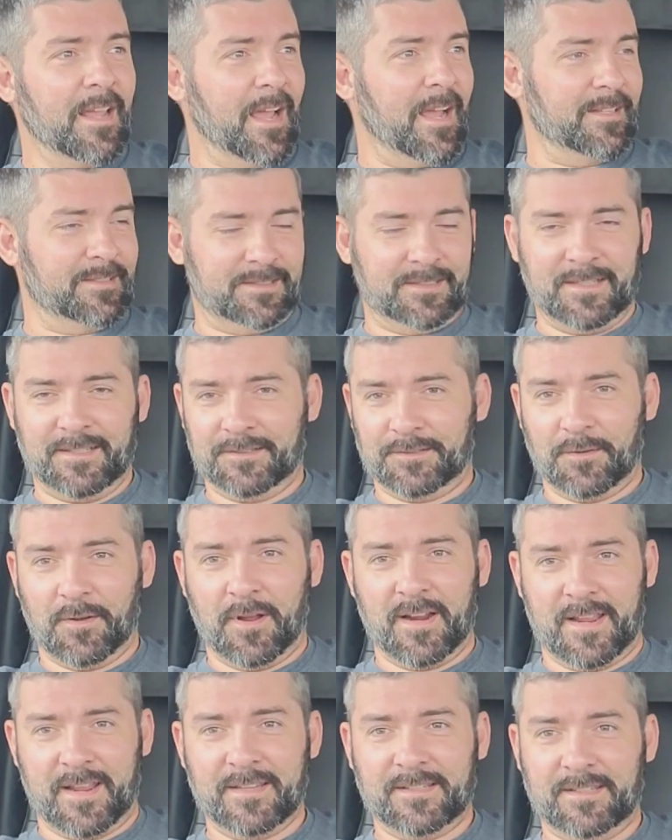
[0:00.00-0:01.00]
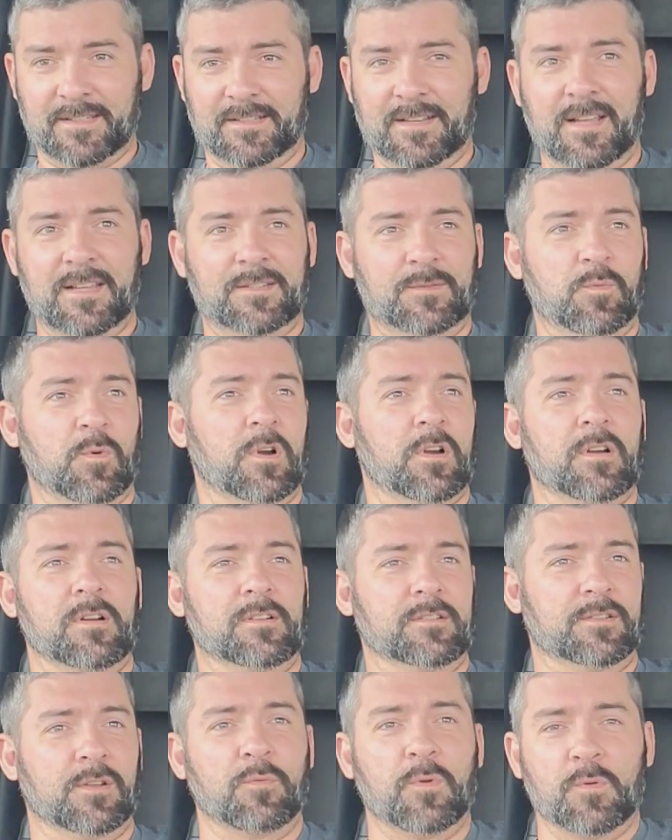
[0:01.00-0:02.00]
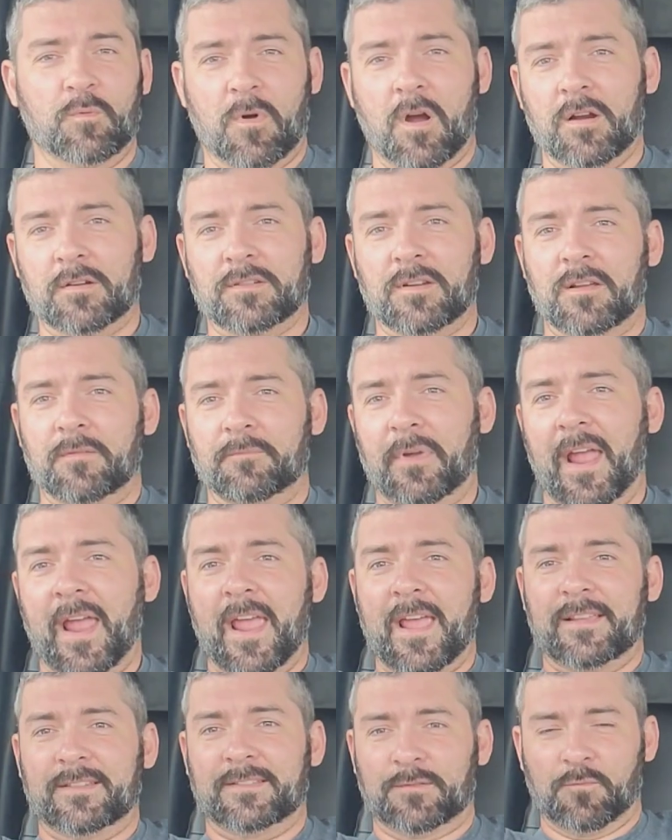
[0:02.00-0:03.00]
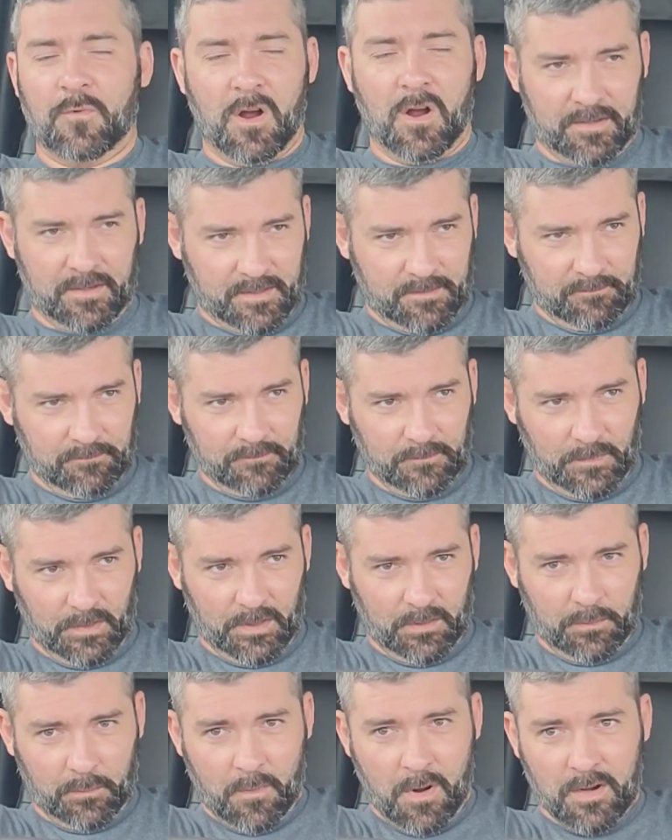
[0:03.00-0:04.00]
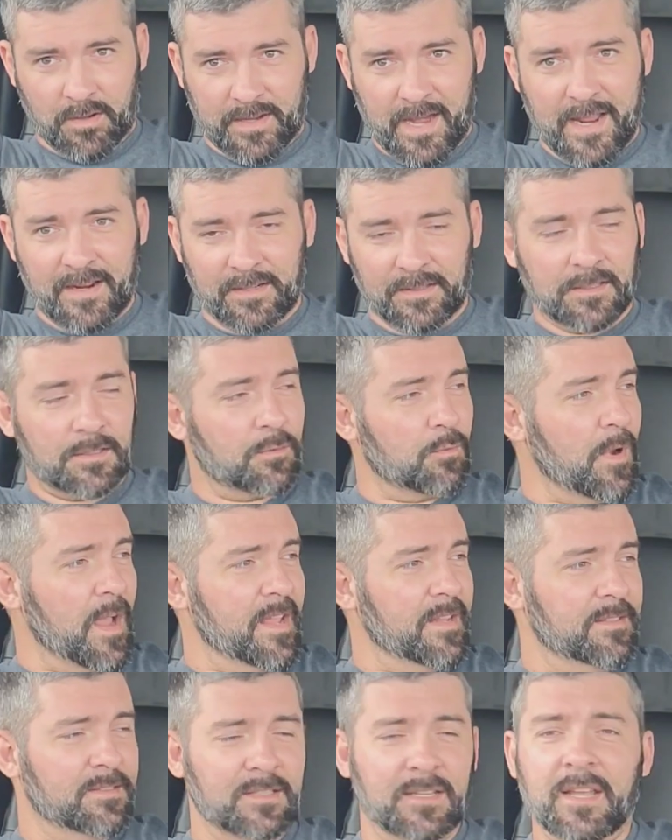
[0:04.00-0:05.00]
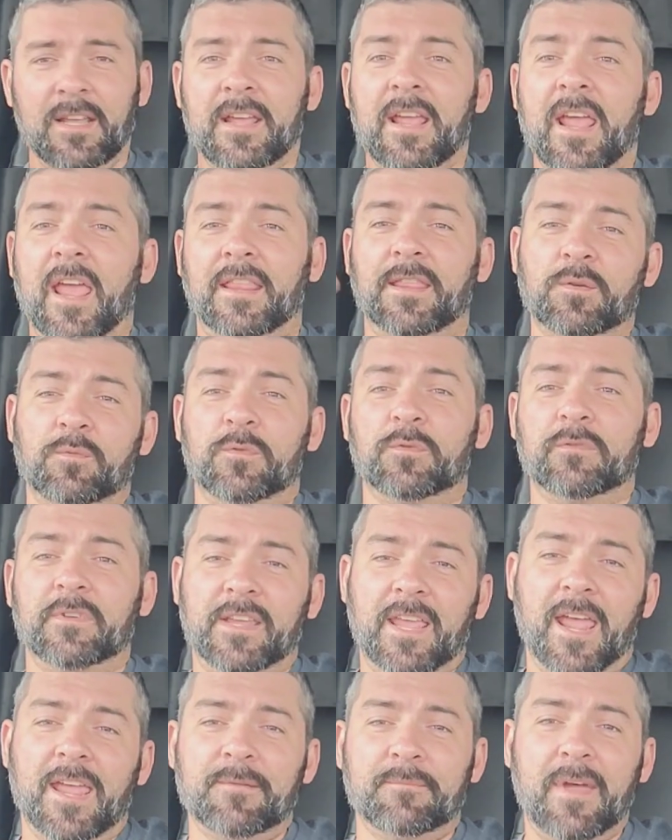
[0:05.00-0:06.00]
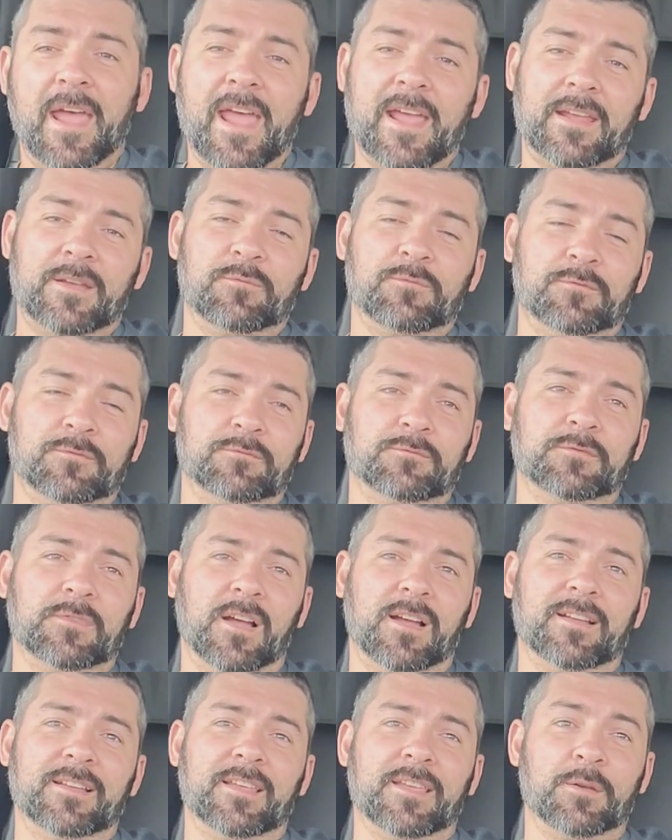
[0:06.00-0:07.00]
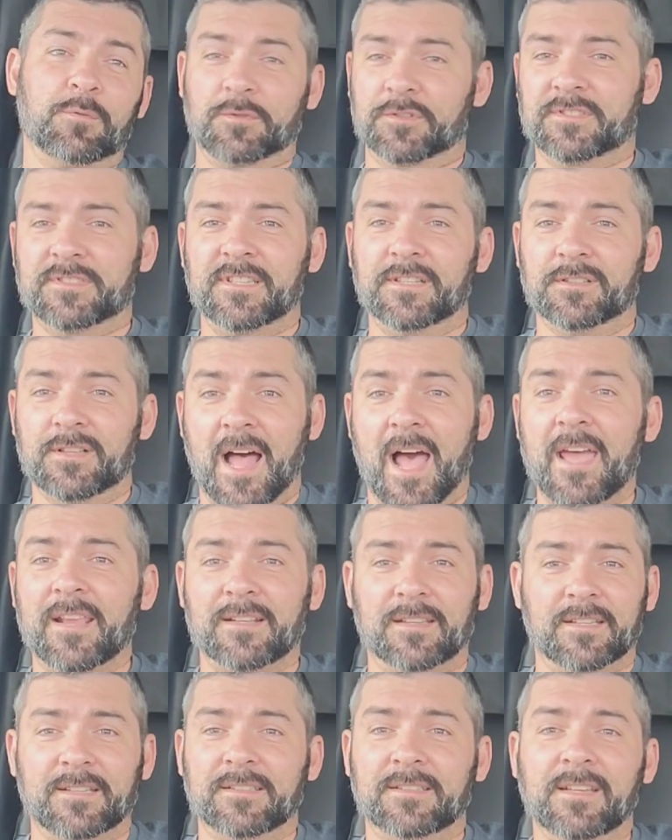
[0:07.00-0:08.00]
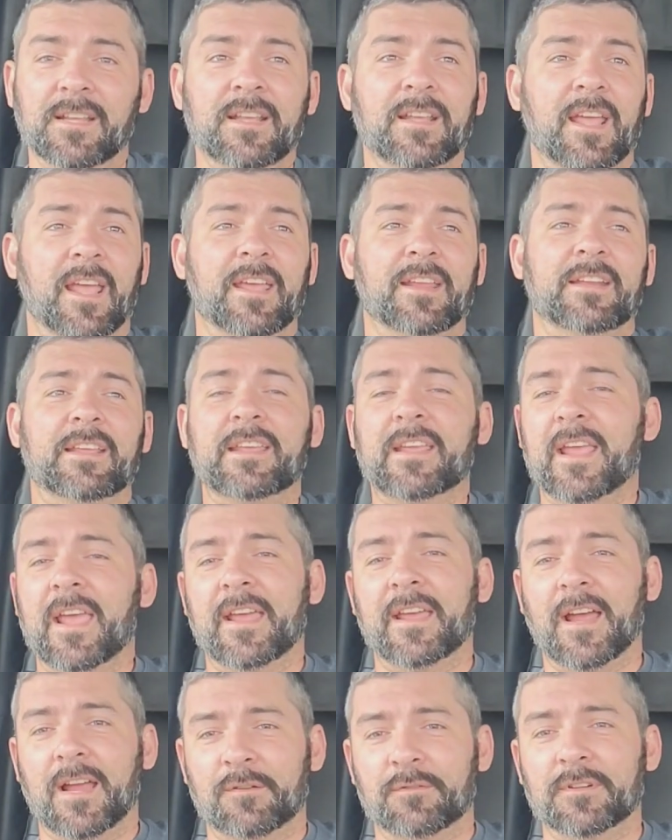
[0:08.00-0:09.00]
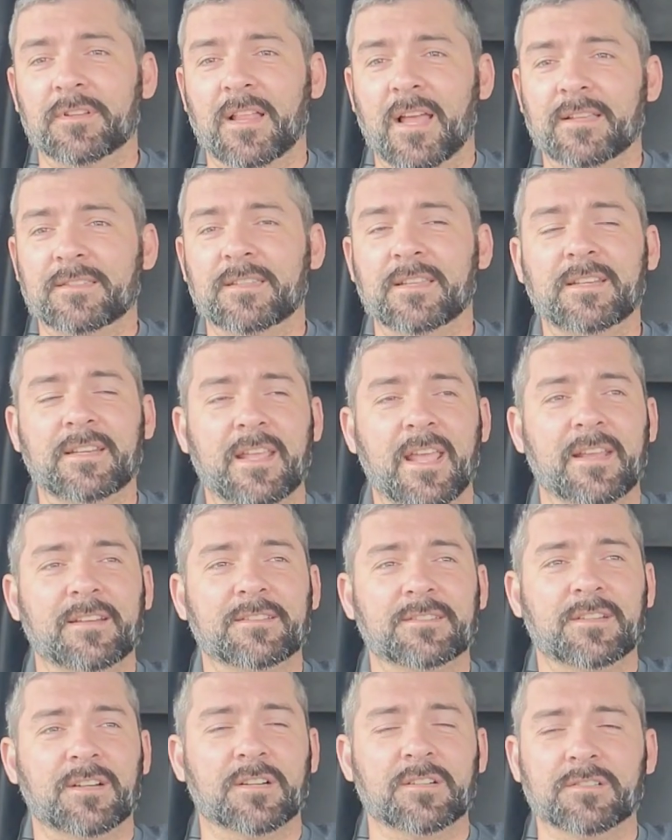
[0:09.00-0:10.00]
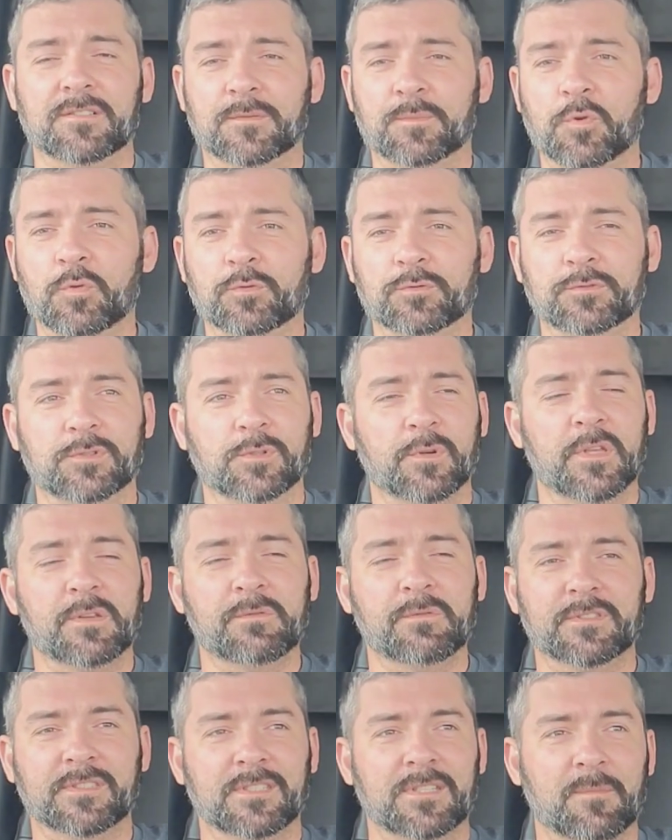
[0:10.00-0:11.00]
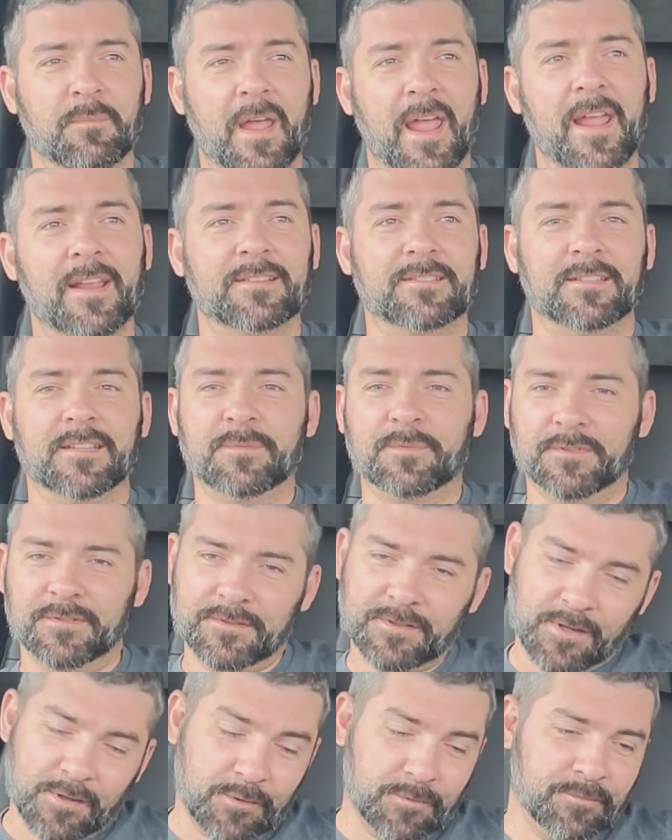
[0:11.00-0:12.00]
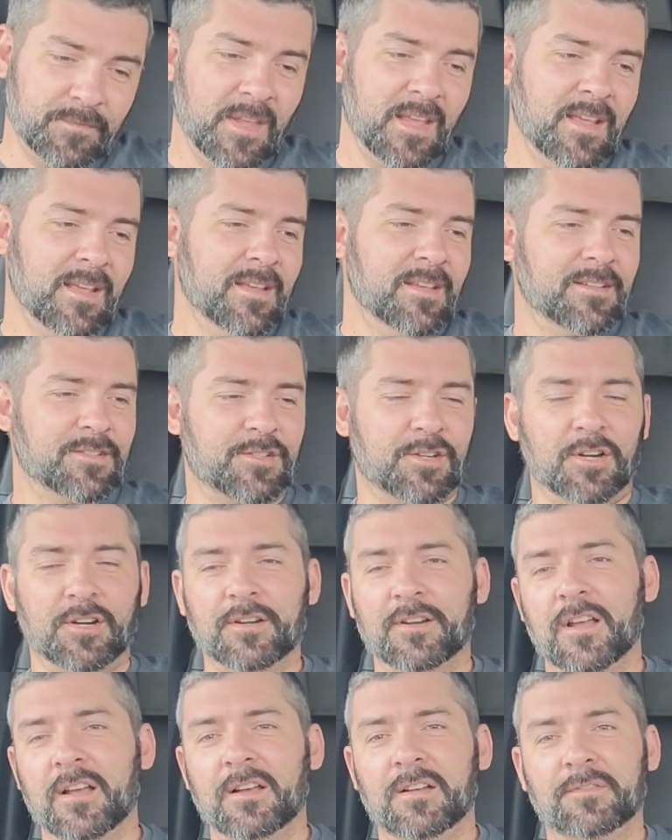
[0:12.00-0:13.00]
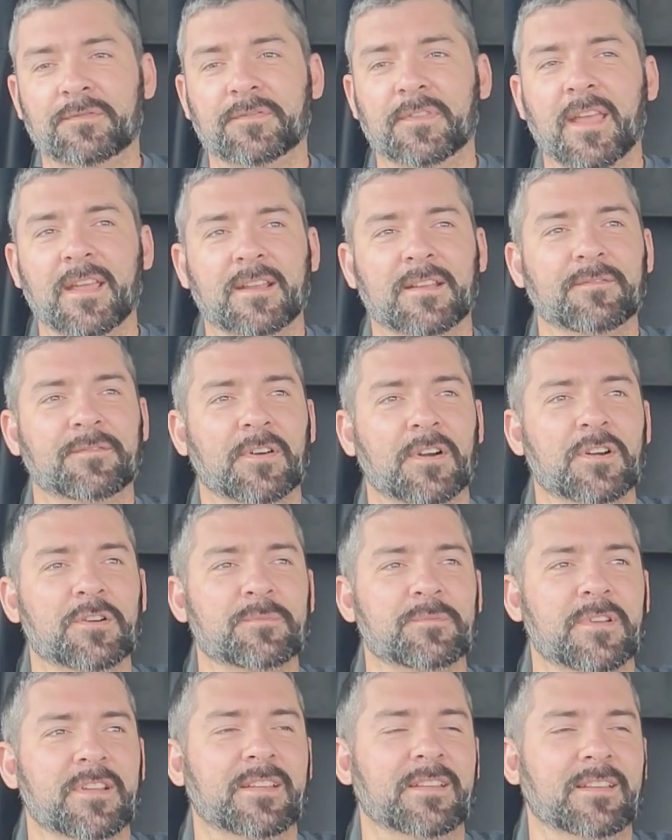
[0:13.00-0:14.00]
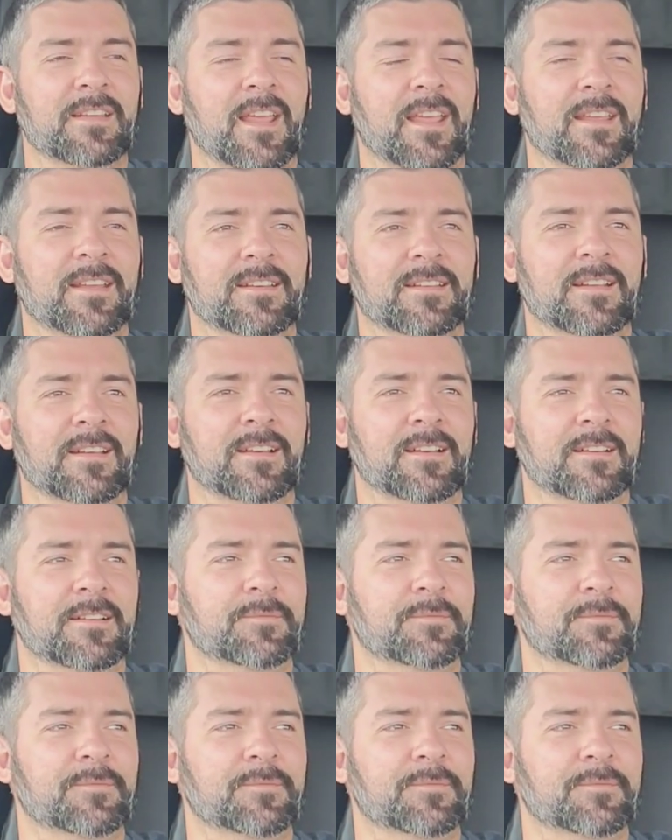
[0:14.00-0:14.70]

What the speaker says: I said, so I guess it does work. So we walked on past and walked down a little ways, and then when we came back, it was still idling, and I realized then he had his curtains pulled, so he was in the back sleeping. So sure enough, that confirmed it, and